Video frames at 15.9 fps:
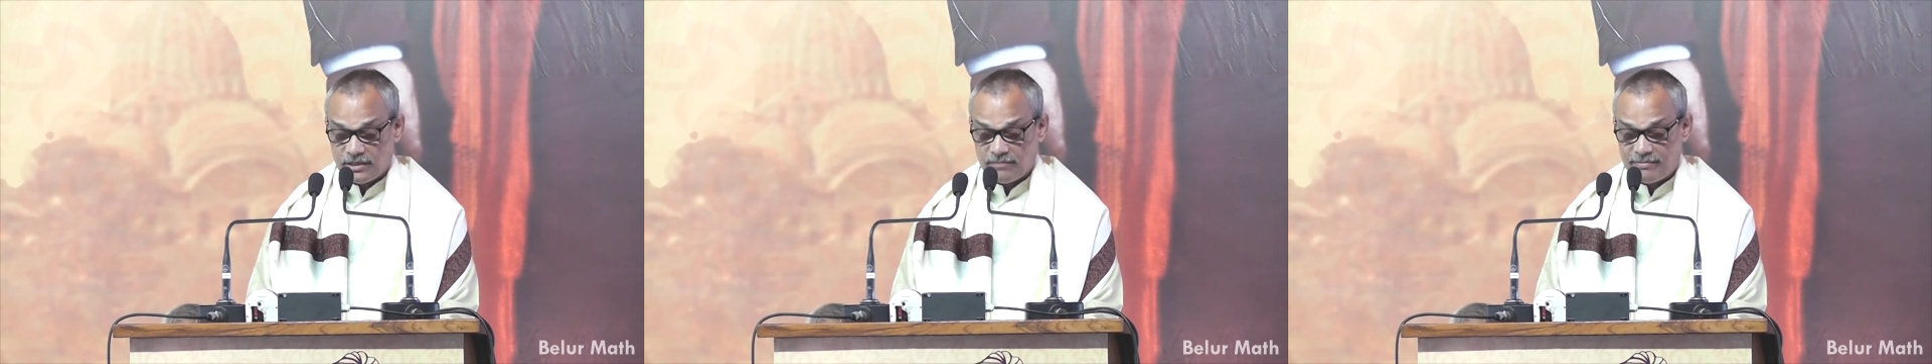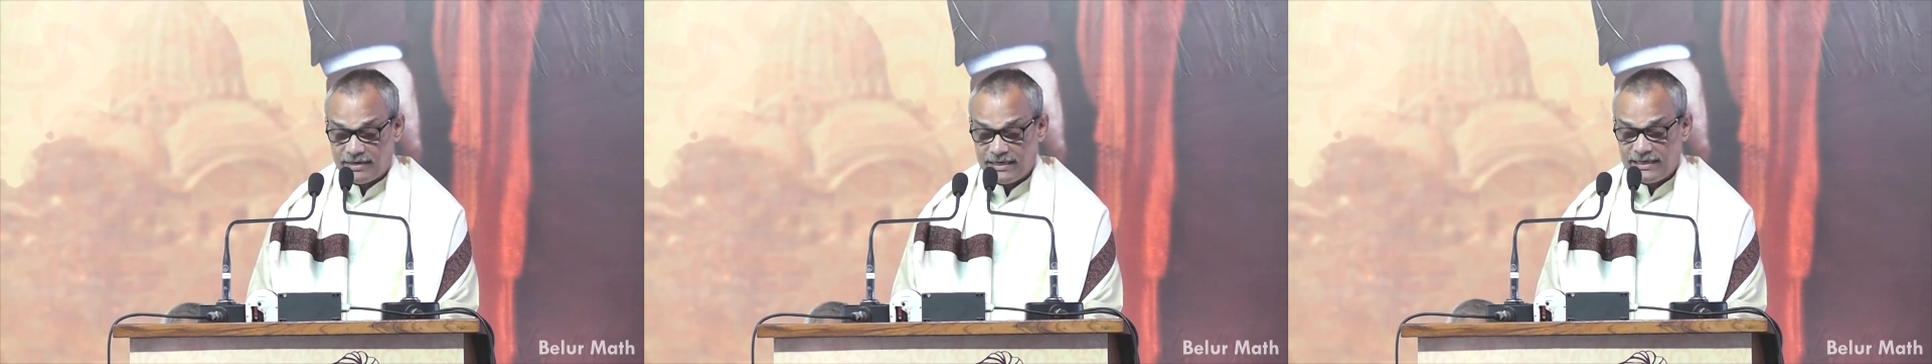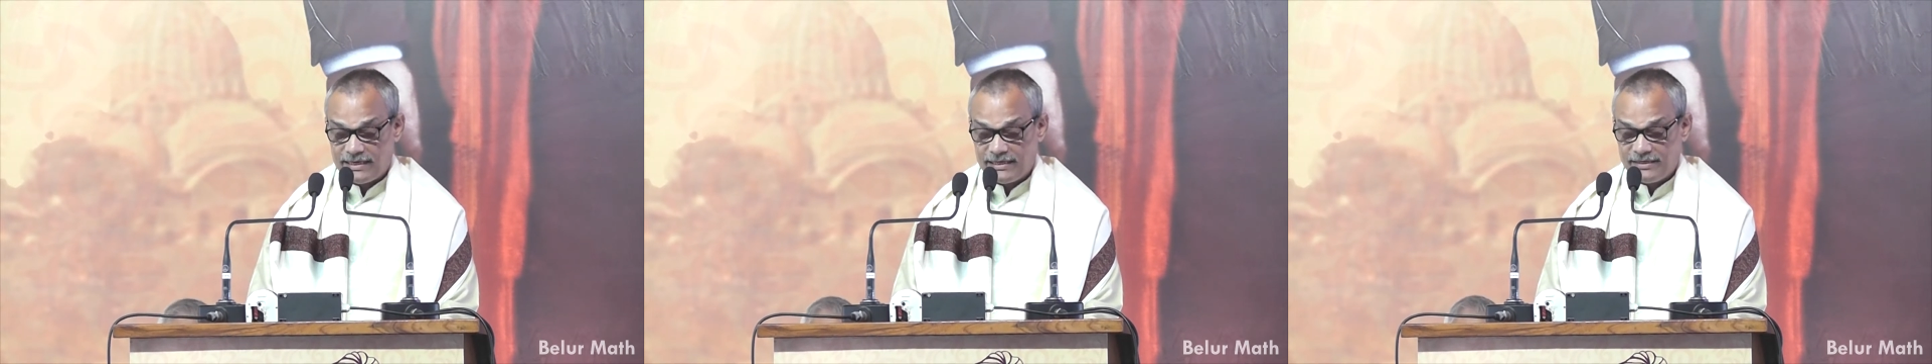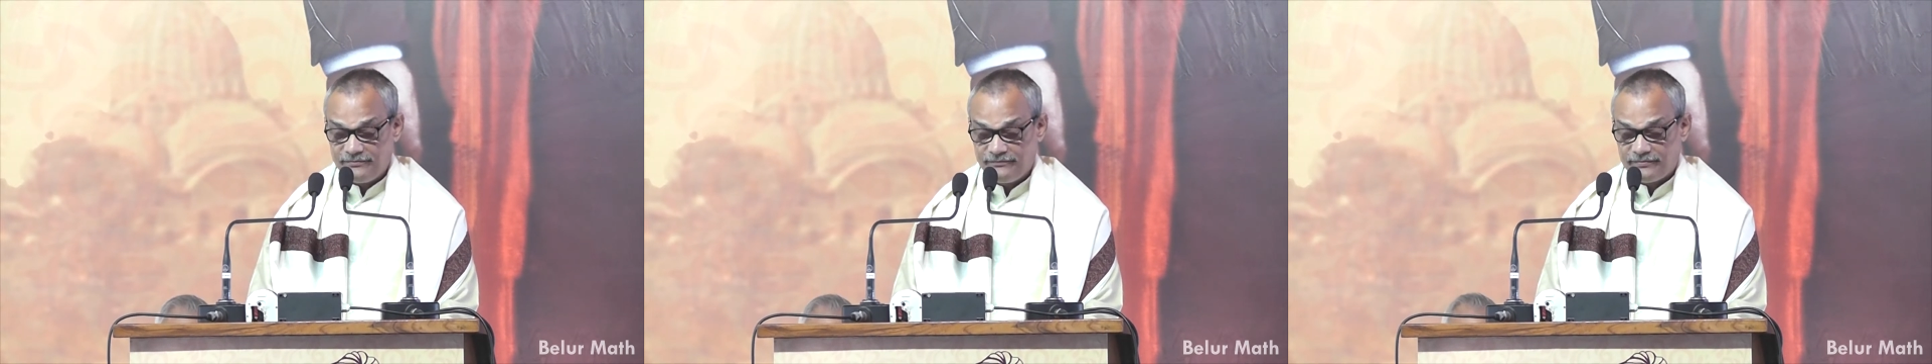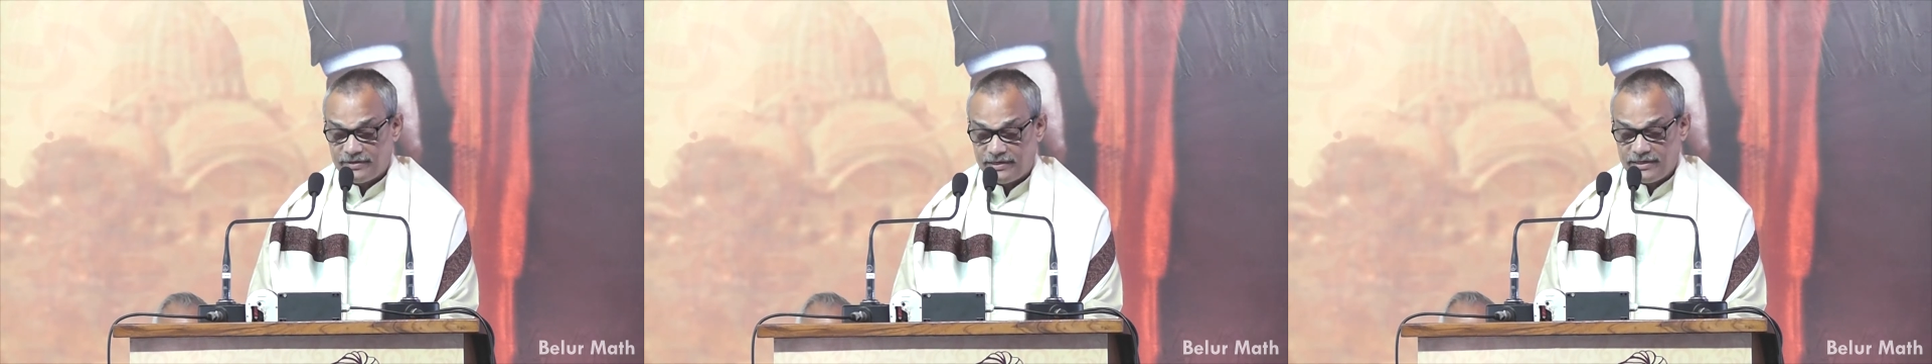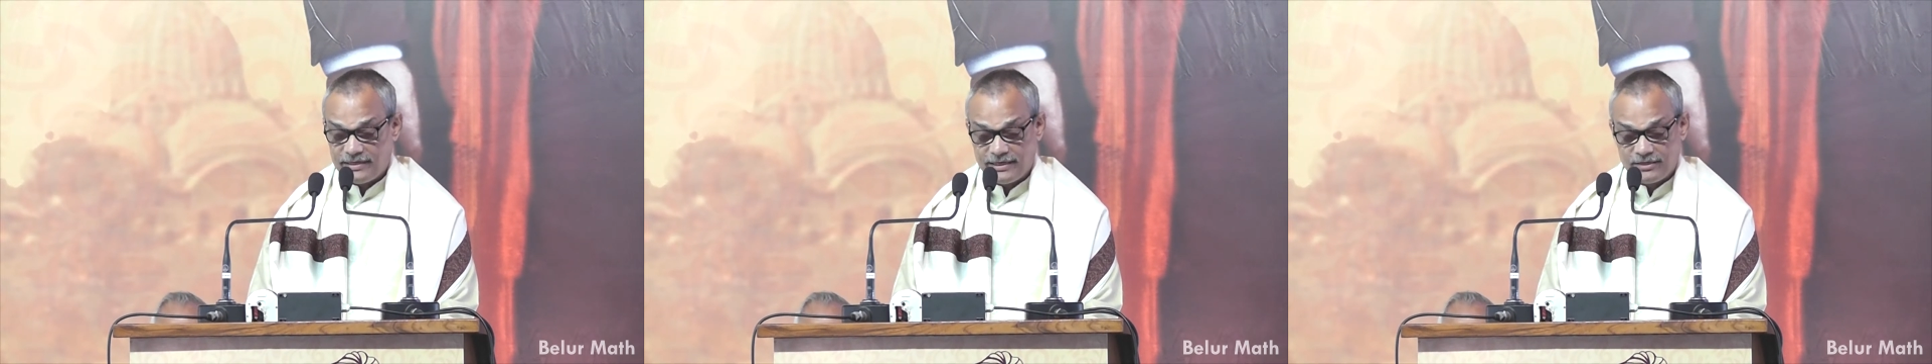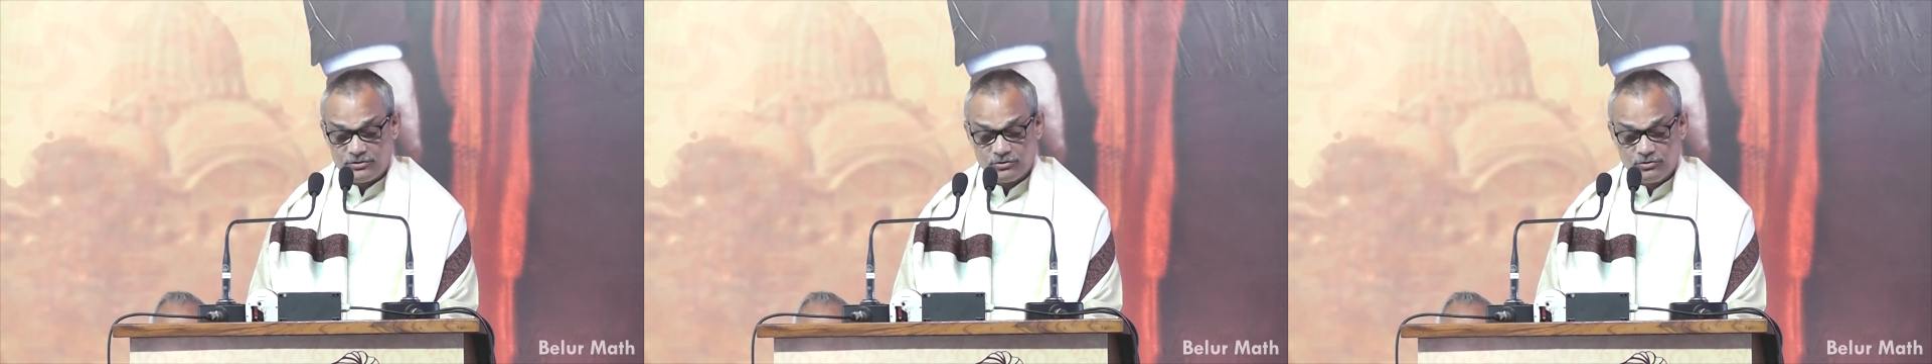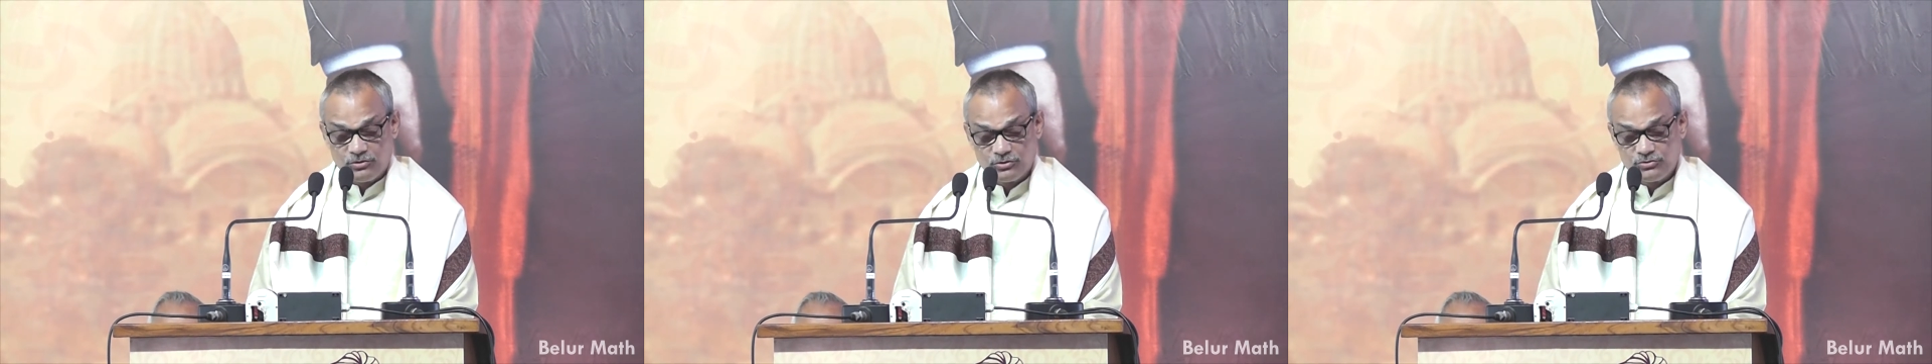In my life, I had
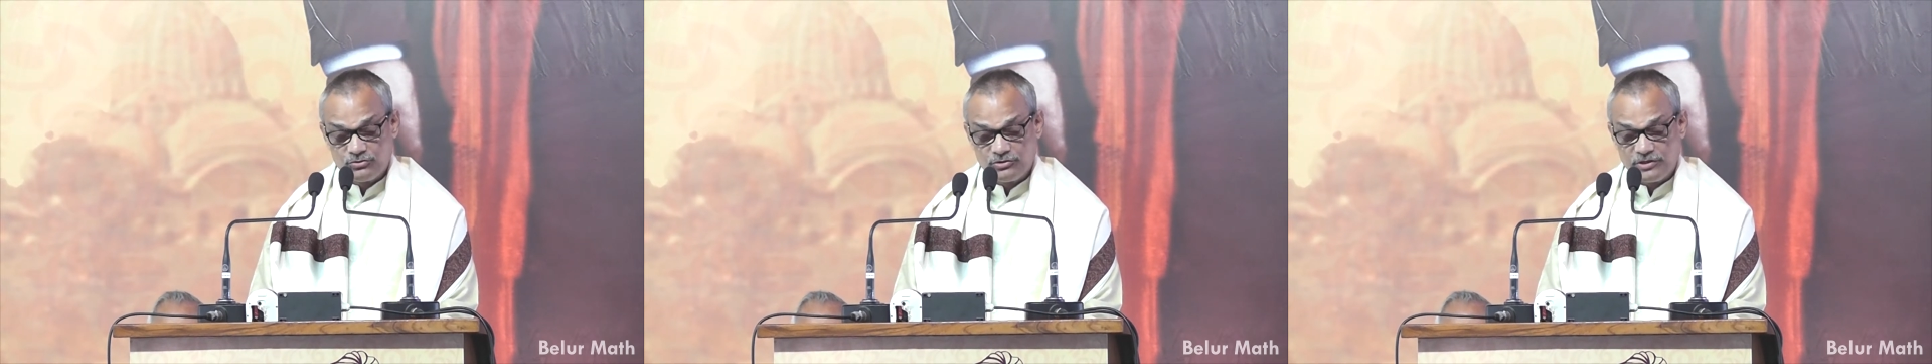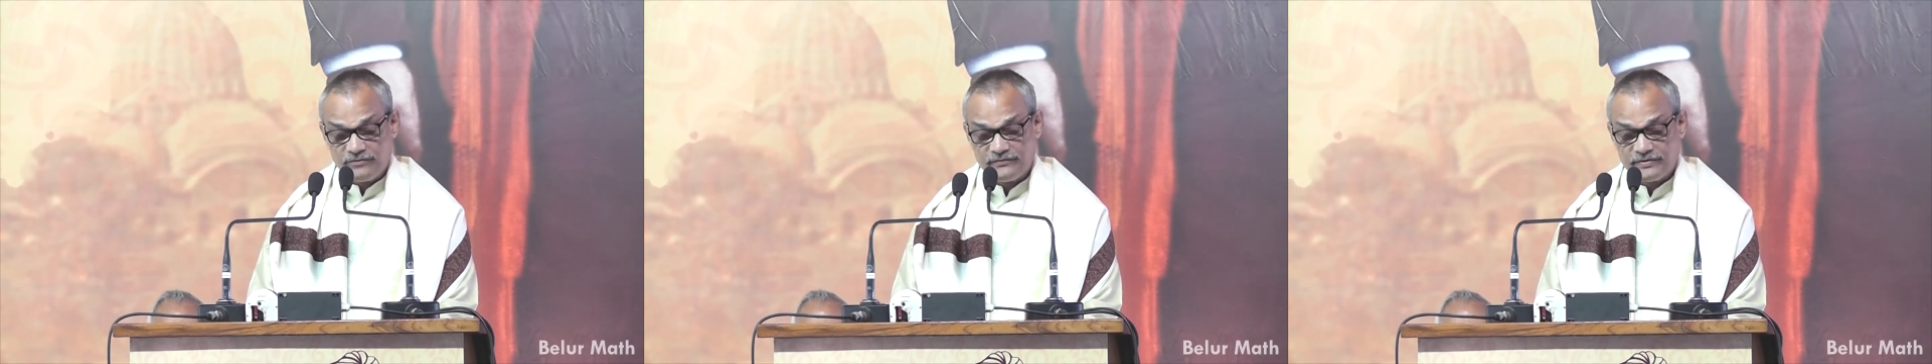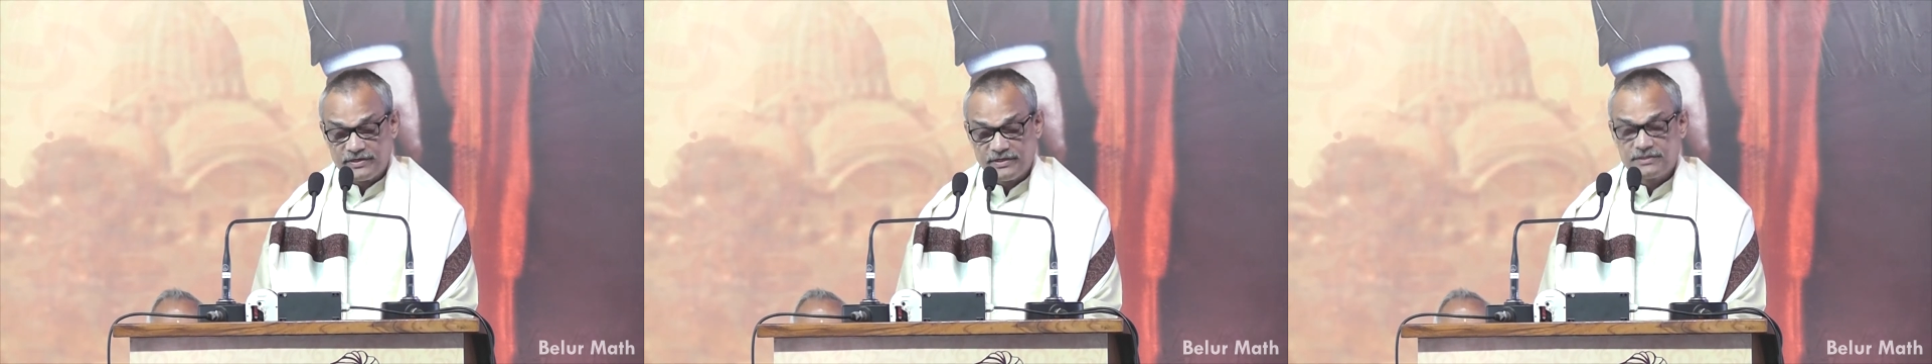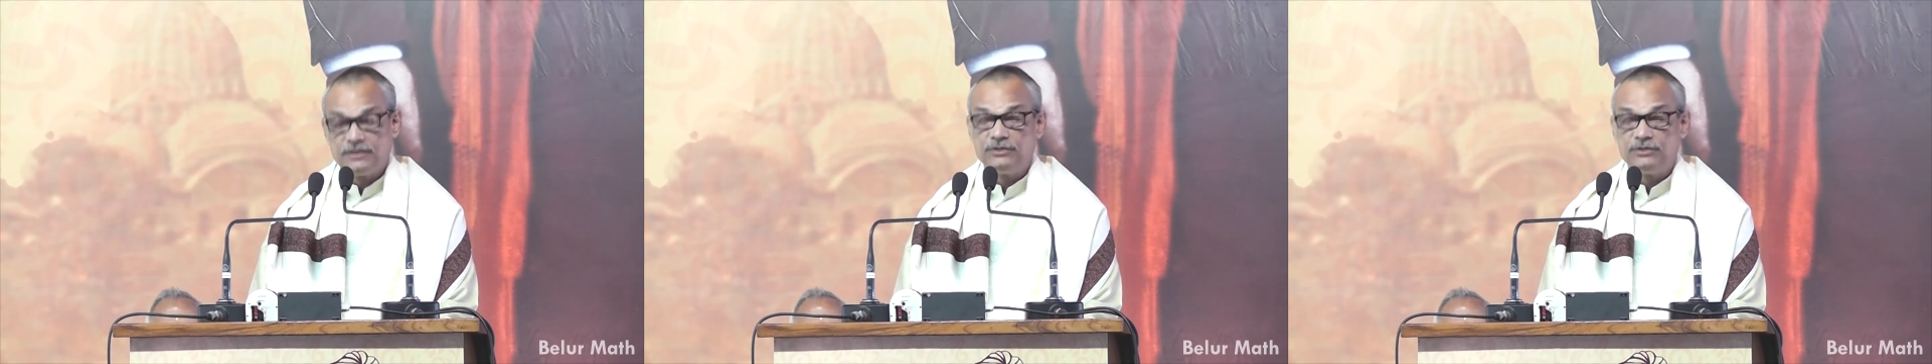to go through difficult